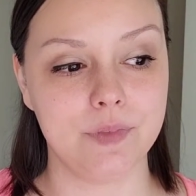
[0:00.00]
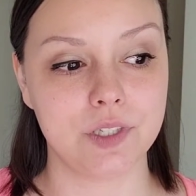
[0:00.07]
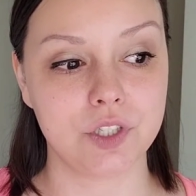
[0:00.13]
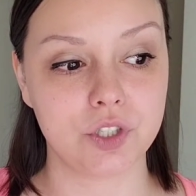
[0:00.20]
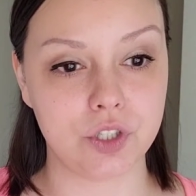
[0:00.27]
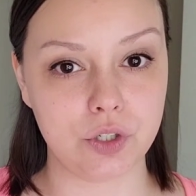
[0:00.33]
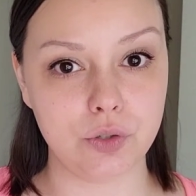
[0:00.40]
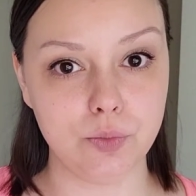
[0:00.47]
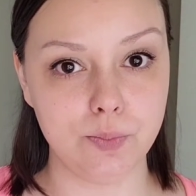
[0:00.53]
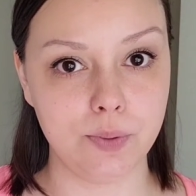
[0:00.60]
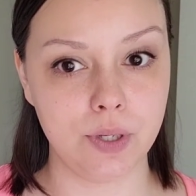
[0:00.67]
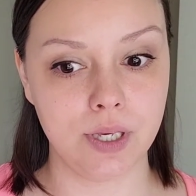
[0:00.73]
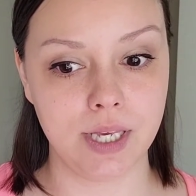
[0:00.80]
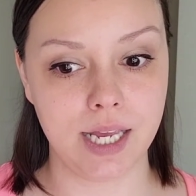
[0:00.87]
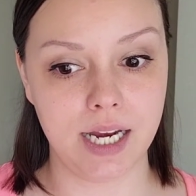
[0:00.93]
soup,
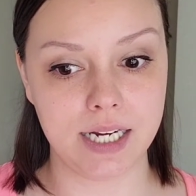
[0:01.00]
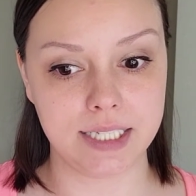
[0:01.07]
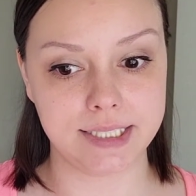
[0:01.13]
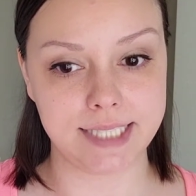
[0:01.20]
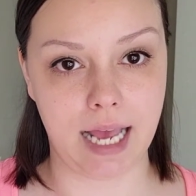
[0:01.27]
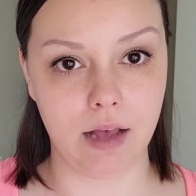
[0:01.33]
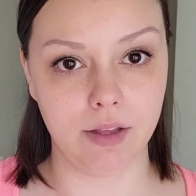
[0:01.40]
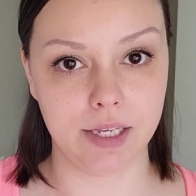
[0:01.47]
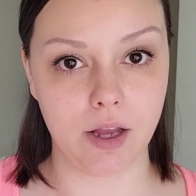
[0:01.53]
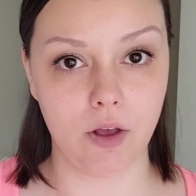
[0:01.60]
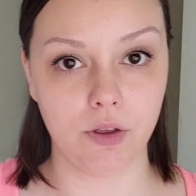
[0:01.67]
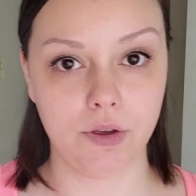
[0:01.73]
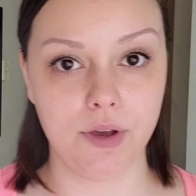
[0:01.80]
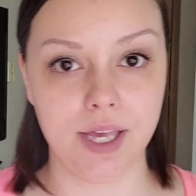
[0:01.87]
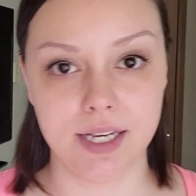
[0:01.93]
and a salad.
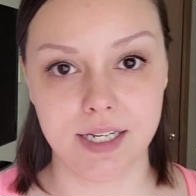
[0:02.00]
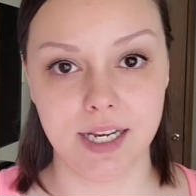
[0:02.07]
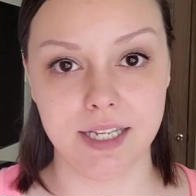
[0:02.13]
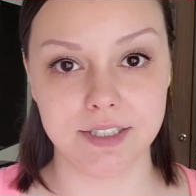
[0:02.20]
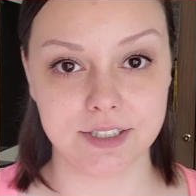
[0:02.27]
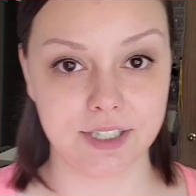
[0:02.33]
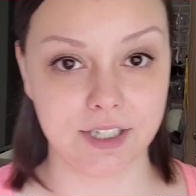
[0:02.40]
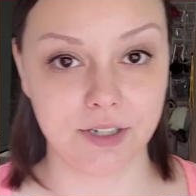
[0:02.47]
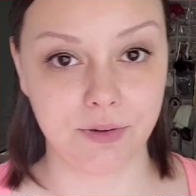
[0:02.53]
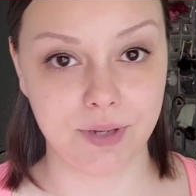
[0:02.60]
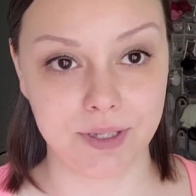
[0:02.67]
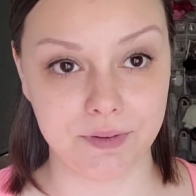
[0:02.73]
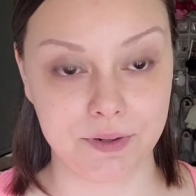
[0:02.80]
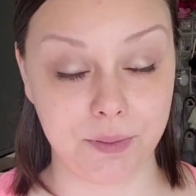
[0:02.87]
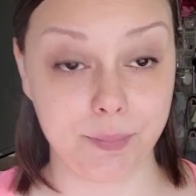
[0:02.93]
I'll go ahead and insert a
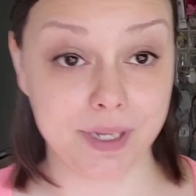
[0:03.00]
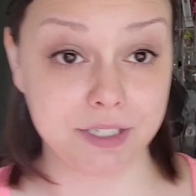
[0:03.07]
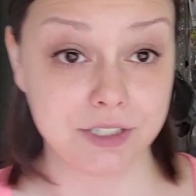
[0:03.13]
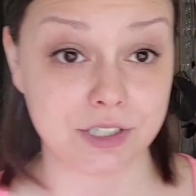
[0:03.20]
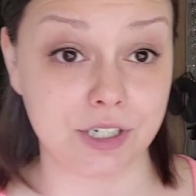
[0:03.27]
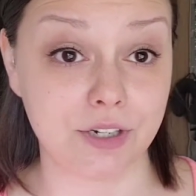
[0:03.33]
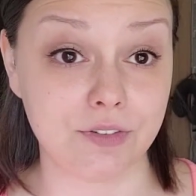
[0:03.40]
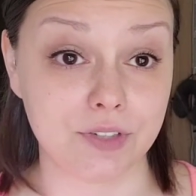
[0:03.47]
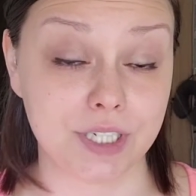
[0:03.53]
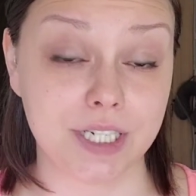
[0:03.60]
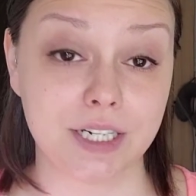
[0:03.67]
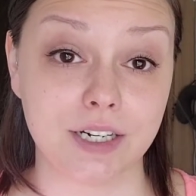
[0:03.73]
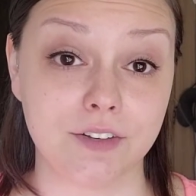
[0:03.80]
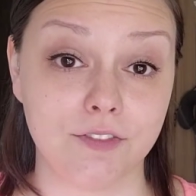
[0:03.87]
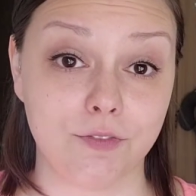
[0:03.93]
quick little picture over
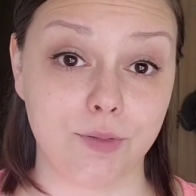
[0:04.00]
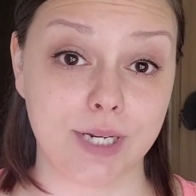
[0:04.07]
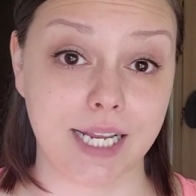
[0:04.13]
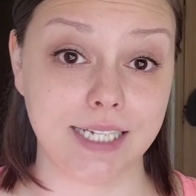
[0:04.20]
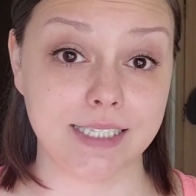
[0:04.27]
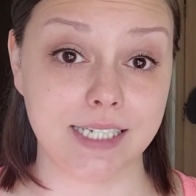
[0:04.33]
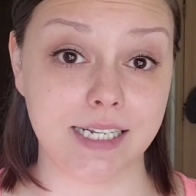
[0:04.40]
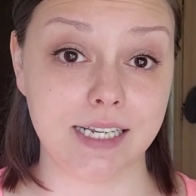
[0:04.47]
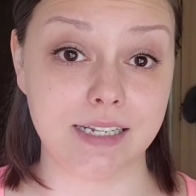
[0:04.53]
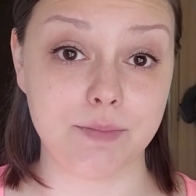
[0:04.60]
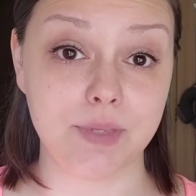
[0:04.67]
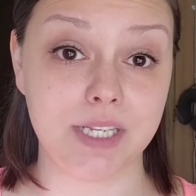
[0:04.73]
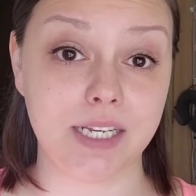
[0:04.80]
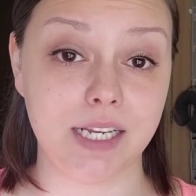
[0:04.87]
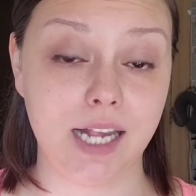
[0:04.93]
here of what I did end
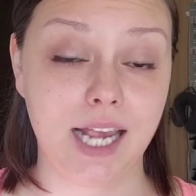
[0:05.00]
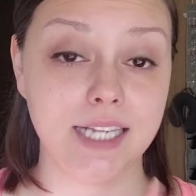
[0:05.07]
up eating.